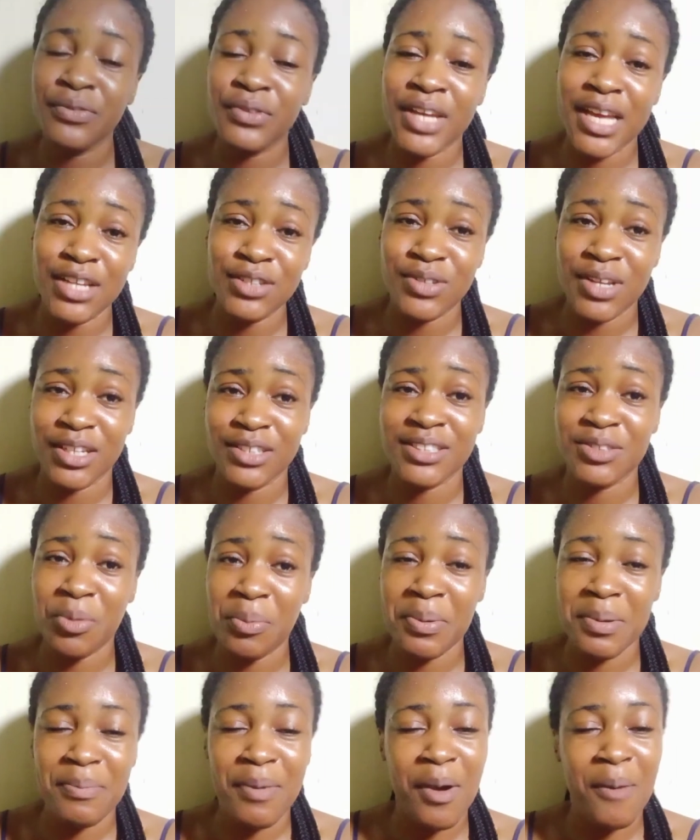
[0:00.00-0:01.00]
if in case you are
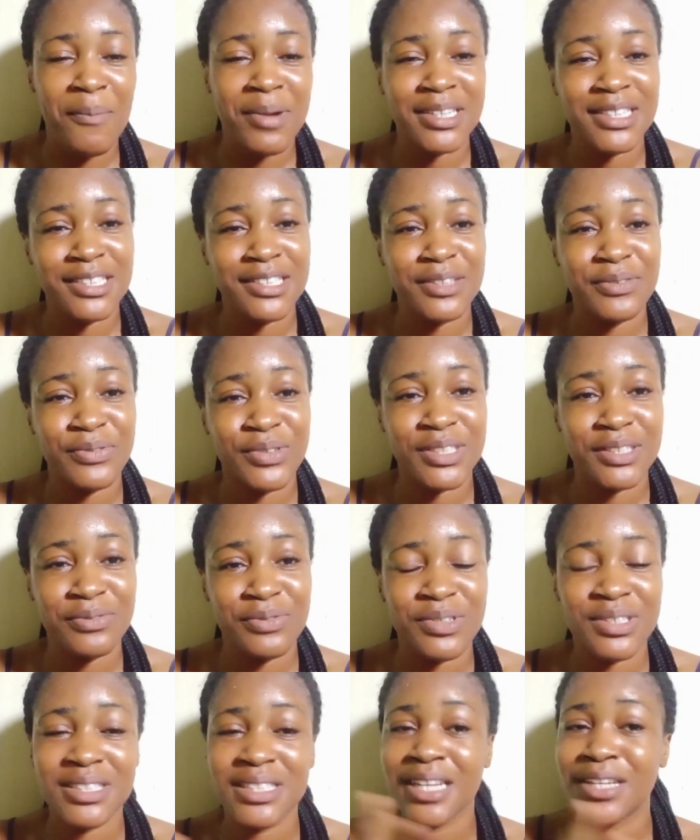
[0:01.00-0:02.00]
stopping by on my channel for the
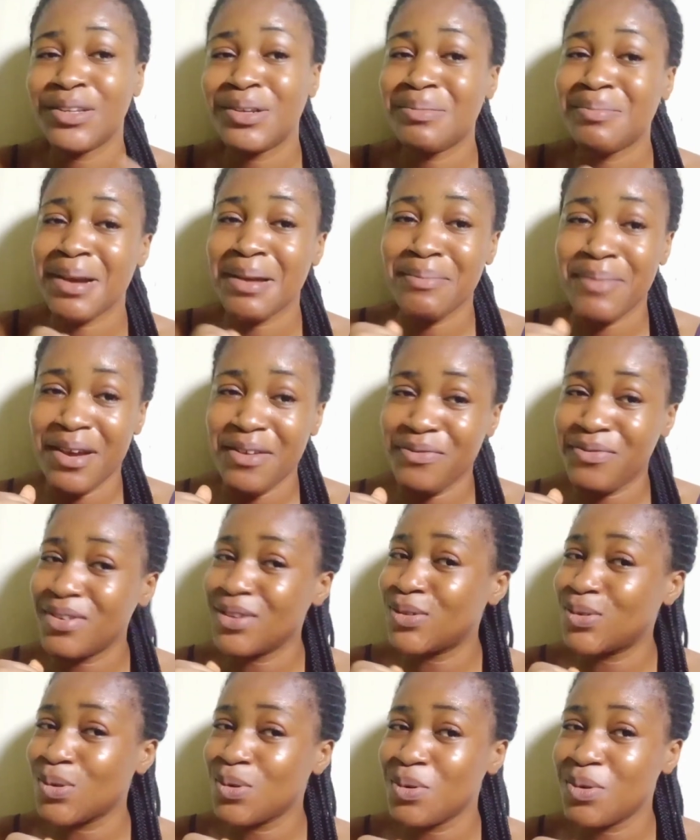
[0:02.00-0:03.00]
first time, don't mind my
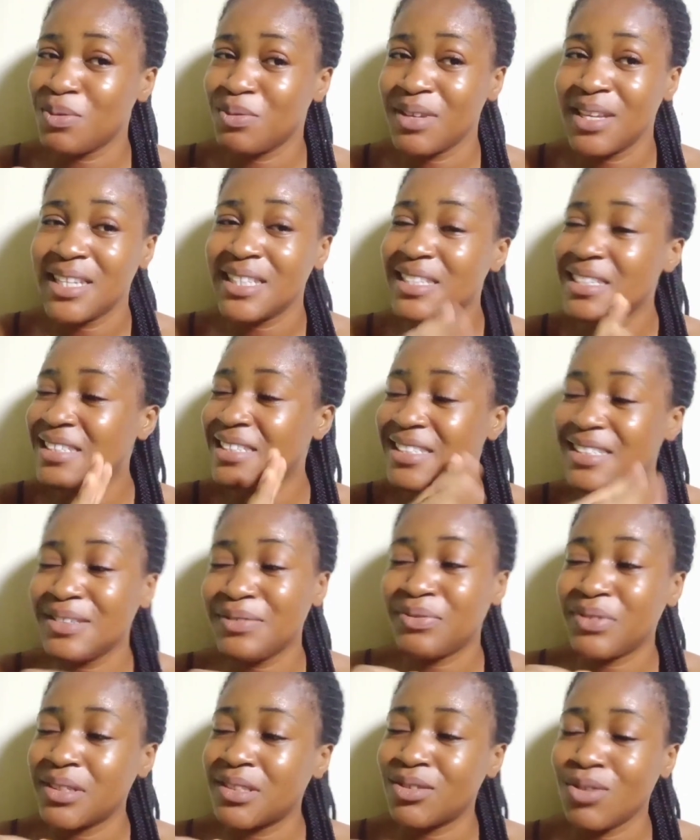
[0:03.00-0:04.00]
face. Oh, this is the
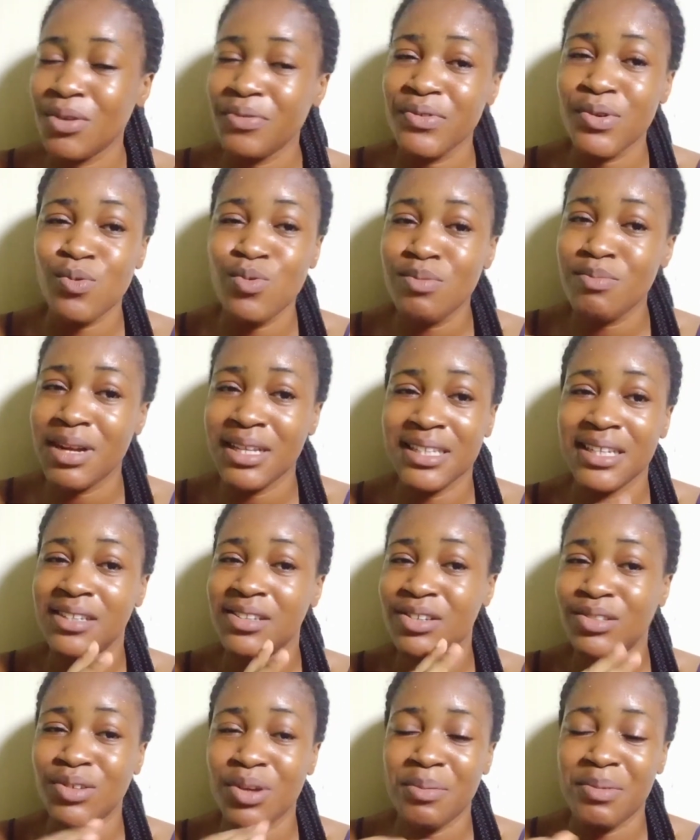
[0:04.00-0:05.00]
face of a woman that
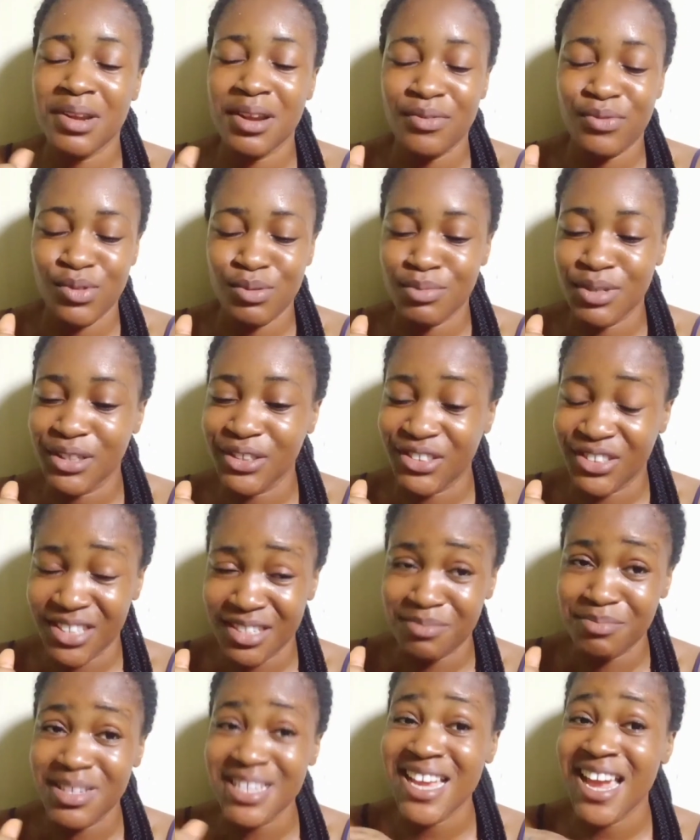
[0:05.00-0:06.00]
just coming out from a
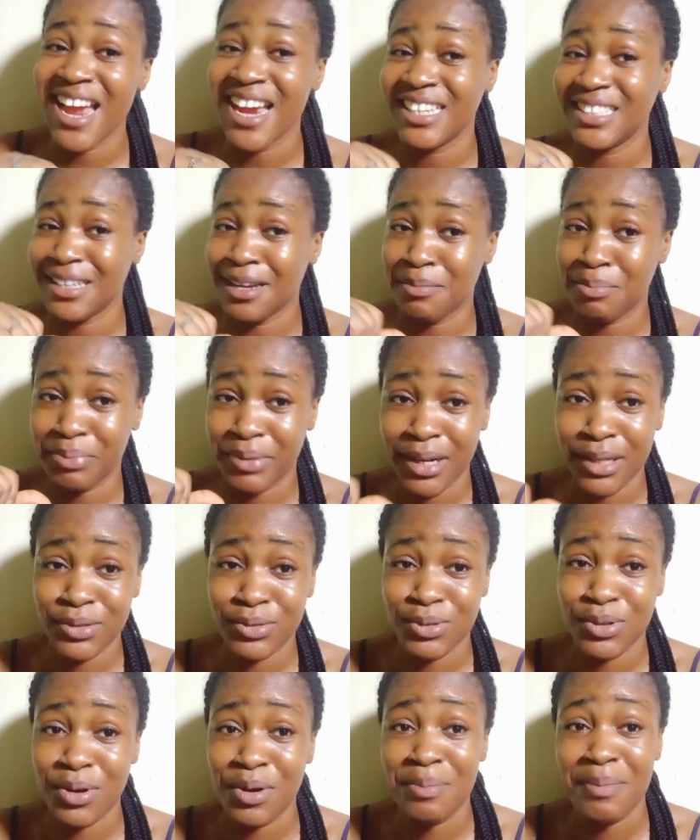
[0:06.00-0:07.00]
gym. Yes, I'm proud
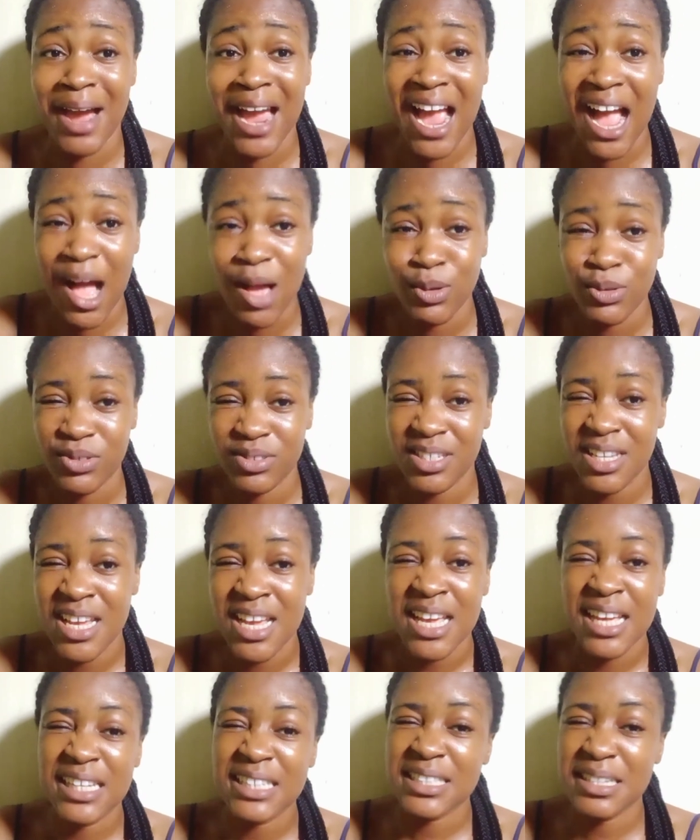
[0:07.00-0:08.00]
to call my house
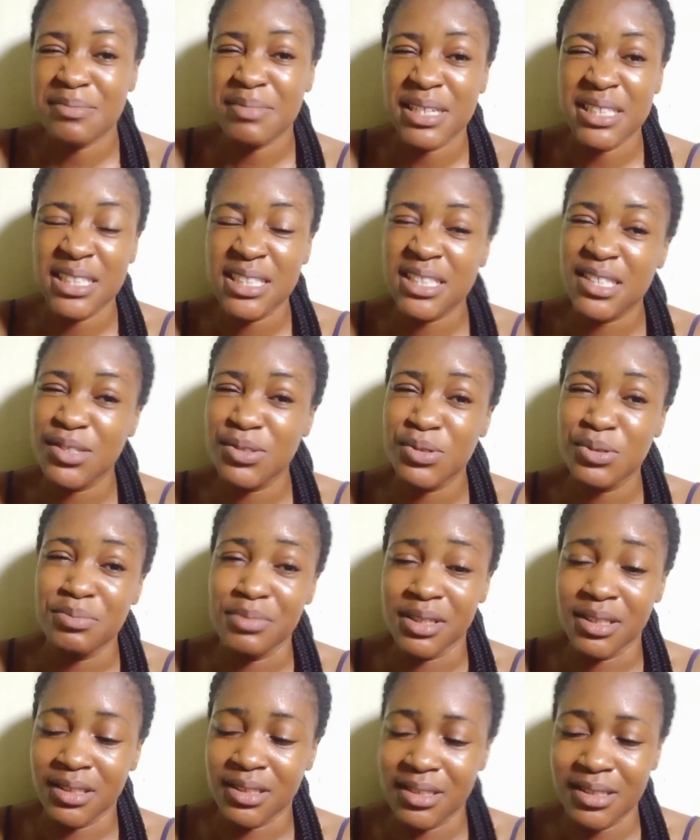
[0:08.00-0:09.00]
inside my sitting room
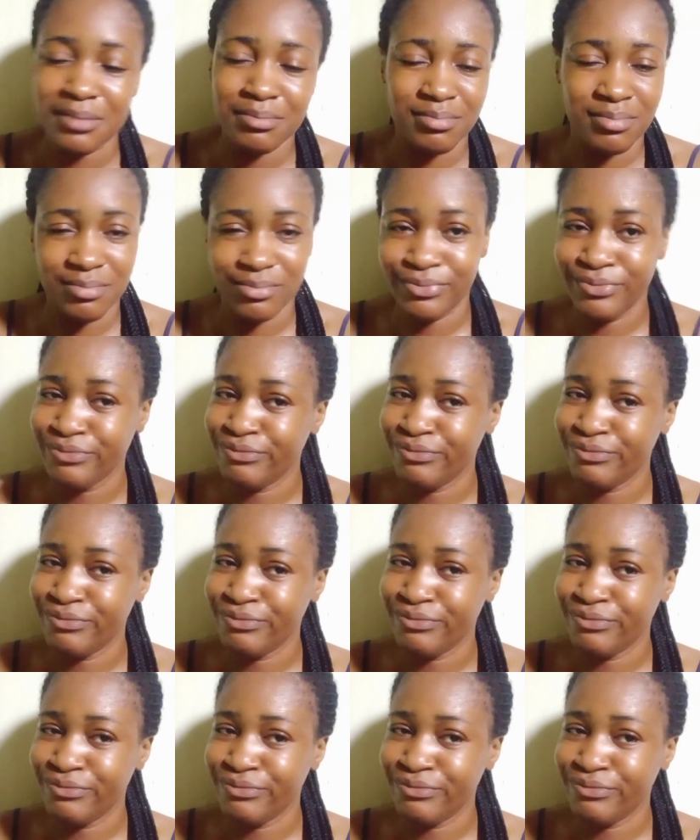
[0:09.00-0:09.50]
a gym.